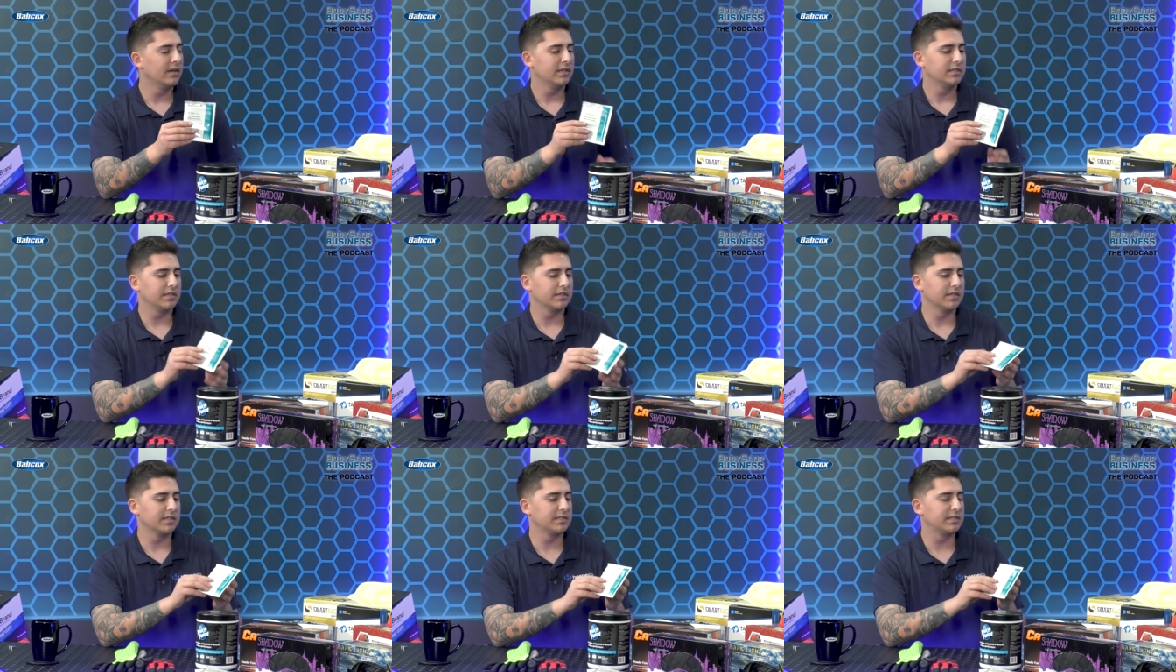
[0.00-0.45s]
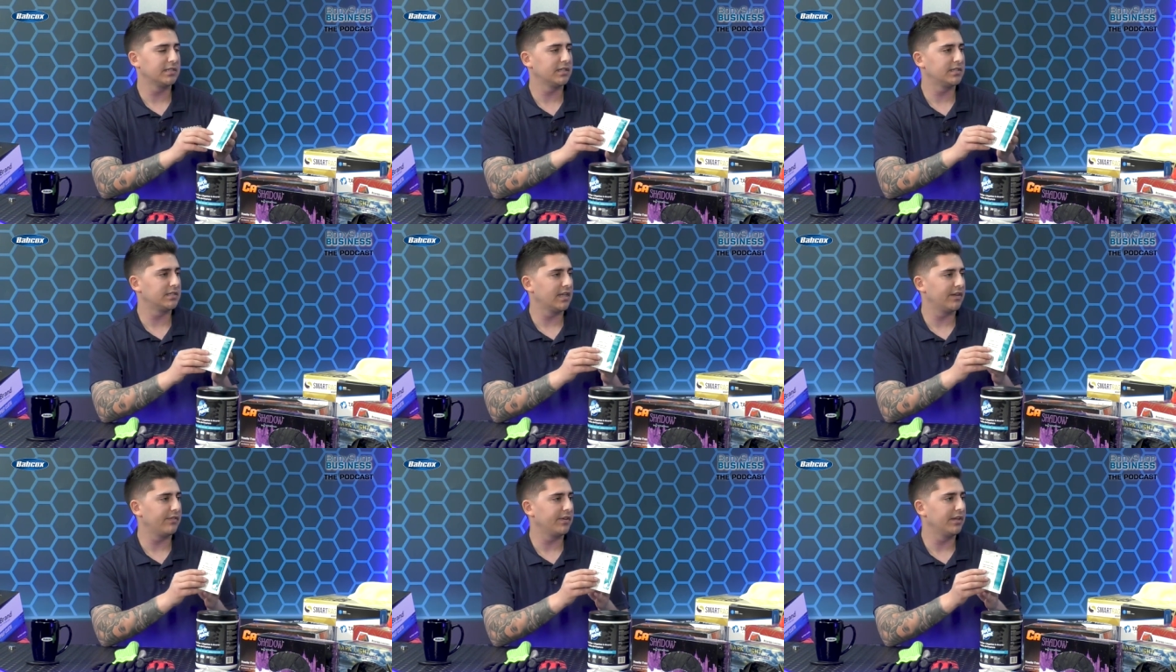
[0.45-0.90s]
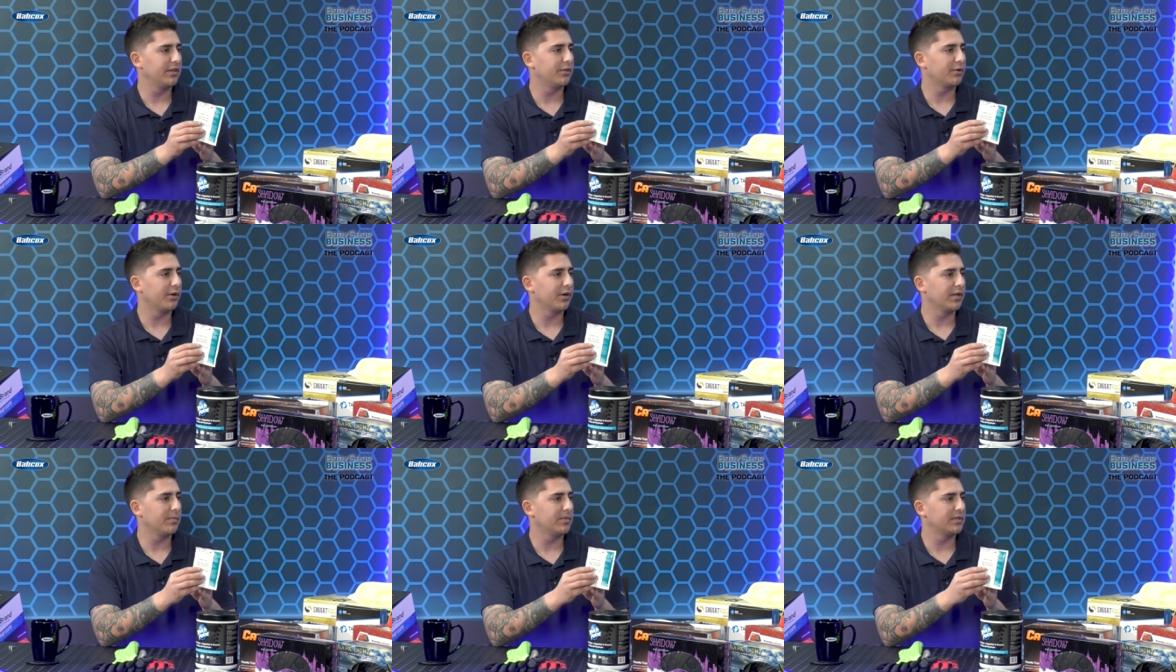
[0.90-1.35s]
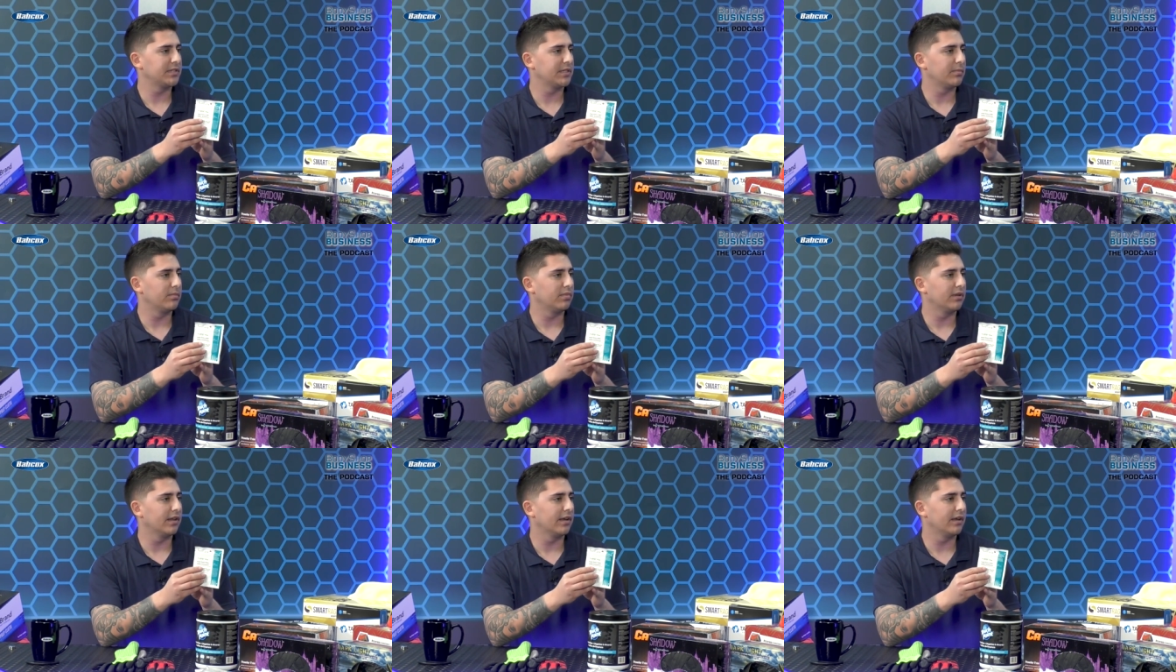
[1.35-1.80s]
So this is a
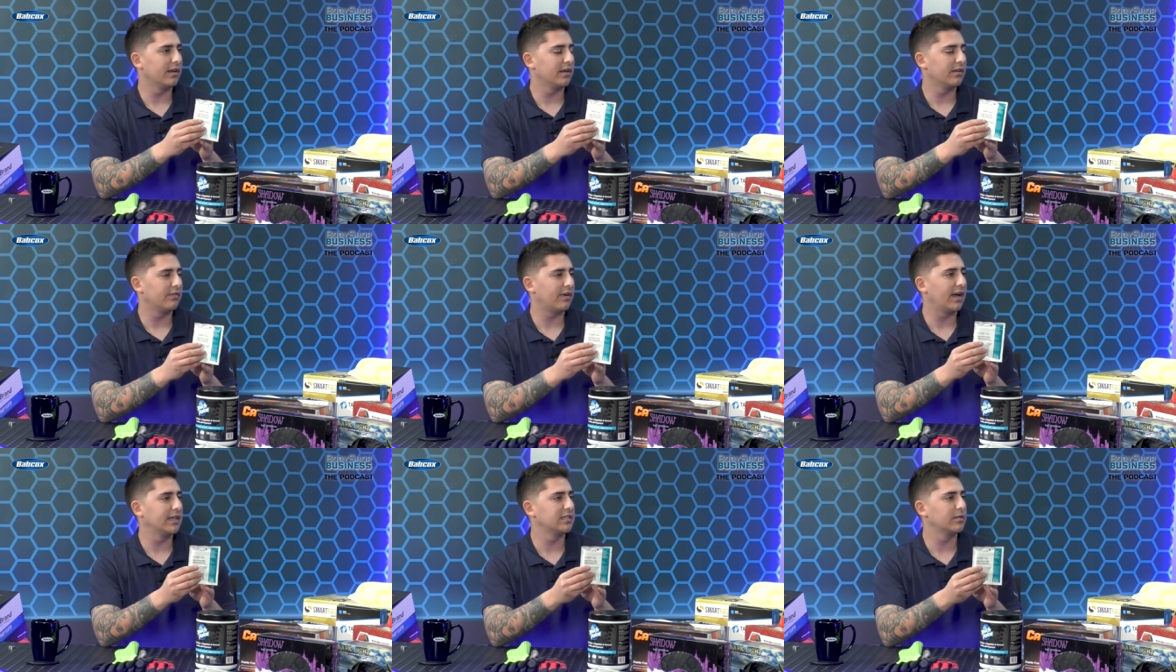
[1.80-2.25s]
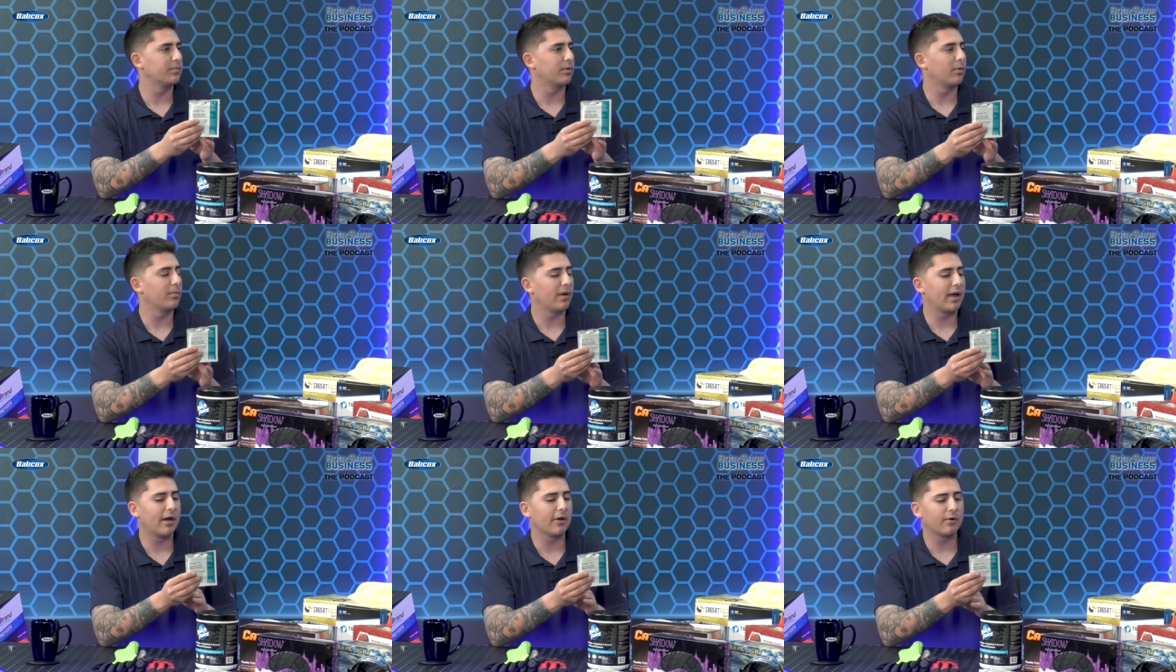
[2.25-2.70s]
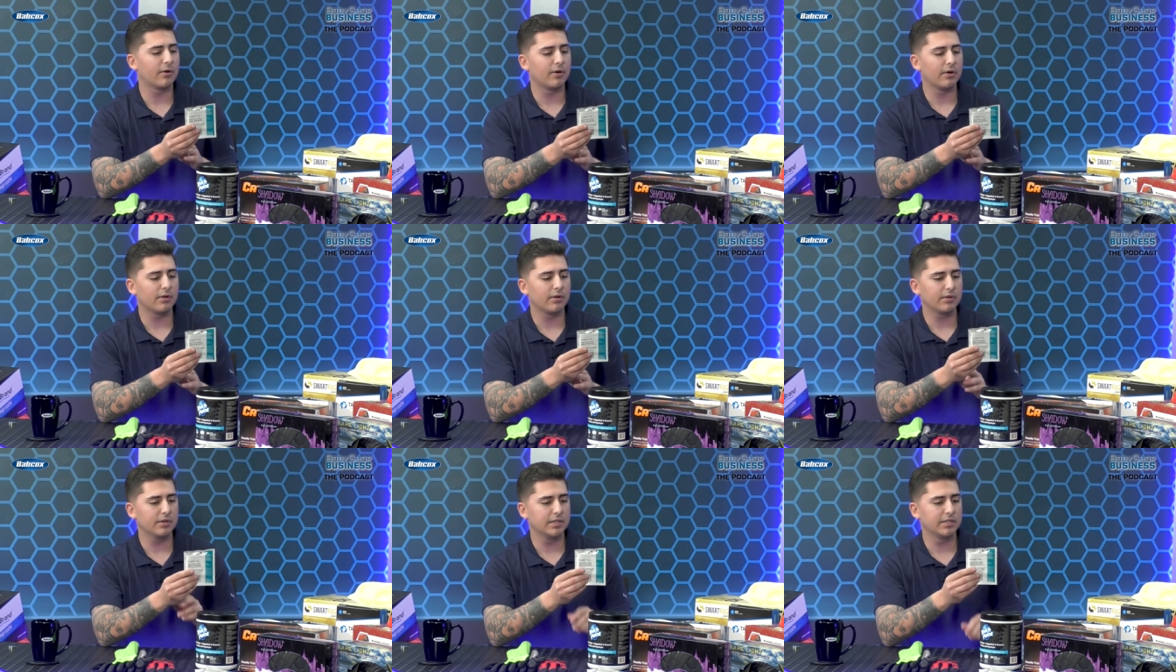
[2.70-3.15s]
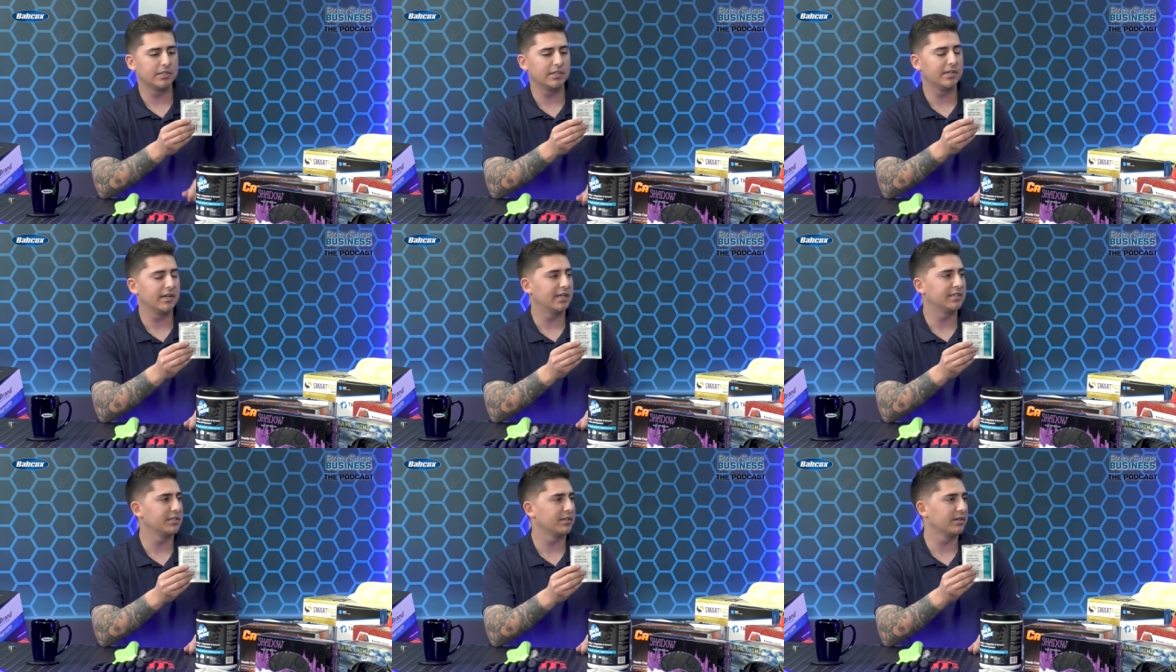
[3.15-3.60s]
70-30% blend of isopropyl alcohol and
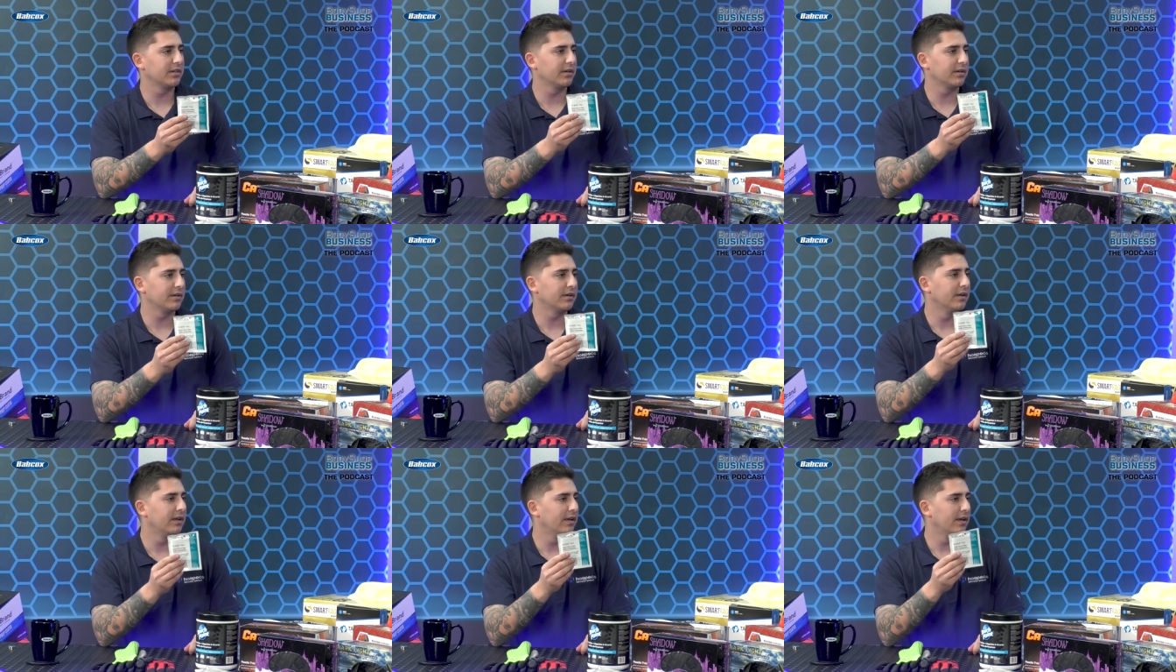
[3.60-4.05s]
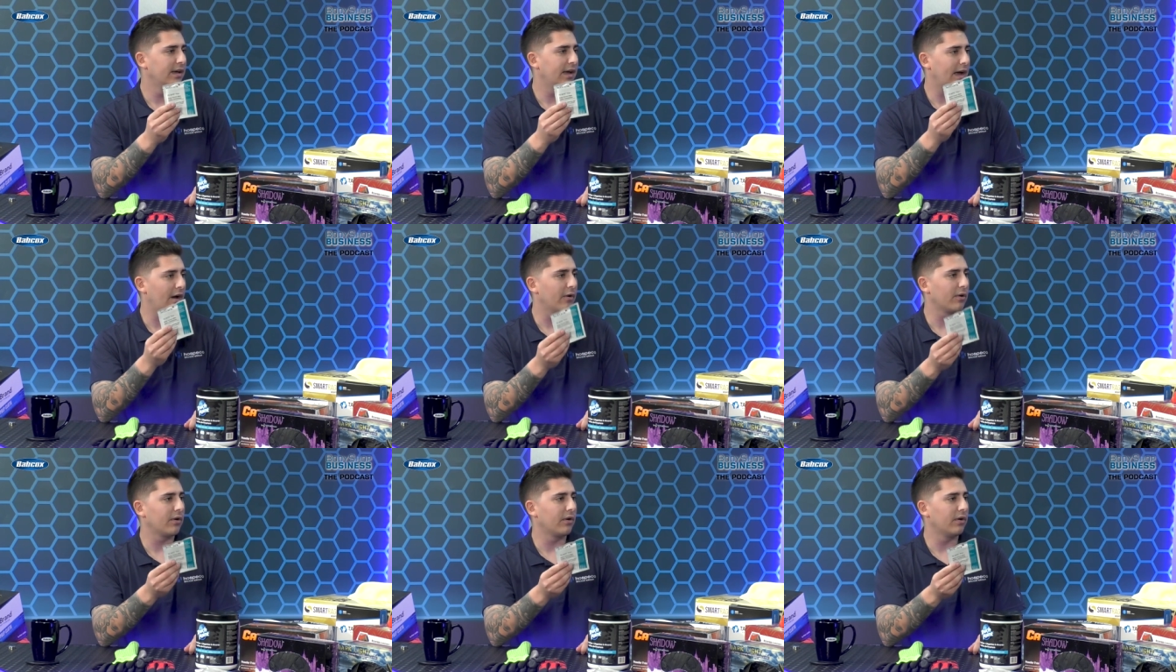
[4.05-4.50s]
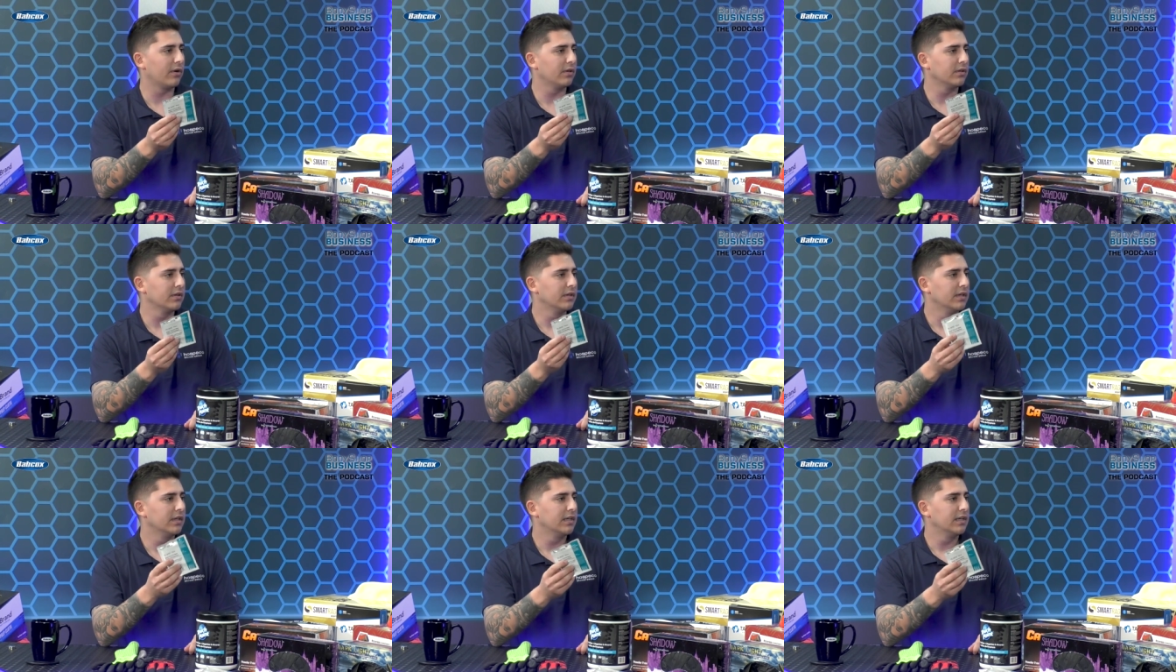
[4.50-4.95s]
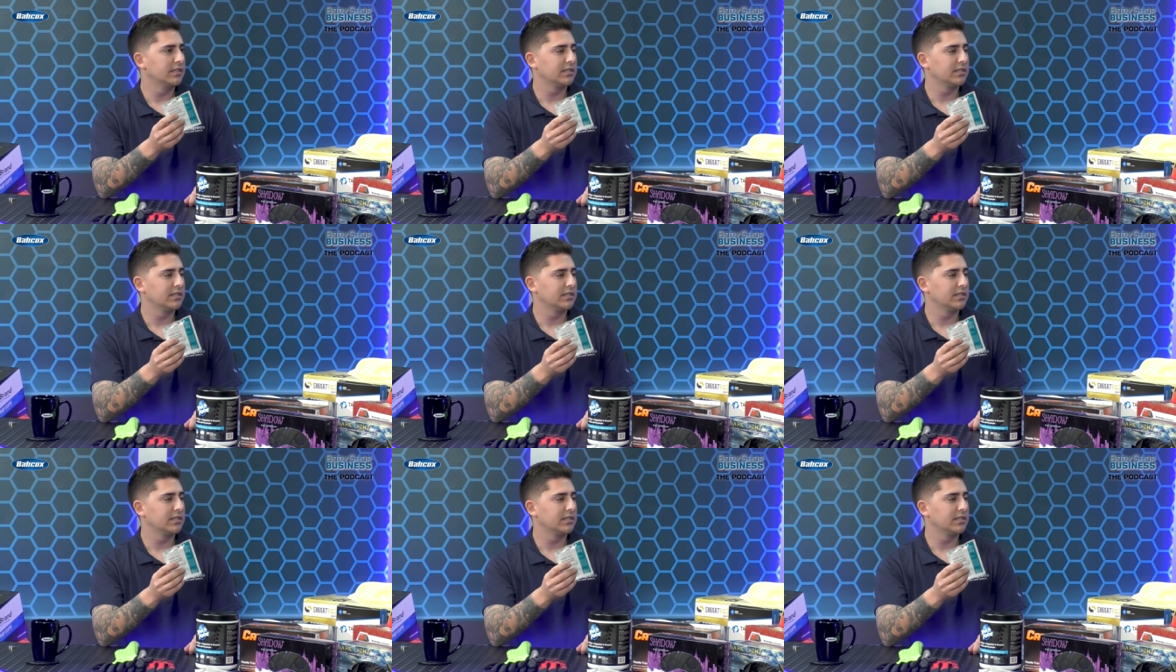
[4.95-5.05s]
denatured alcohol.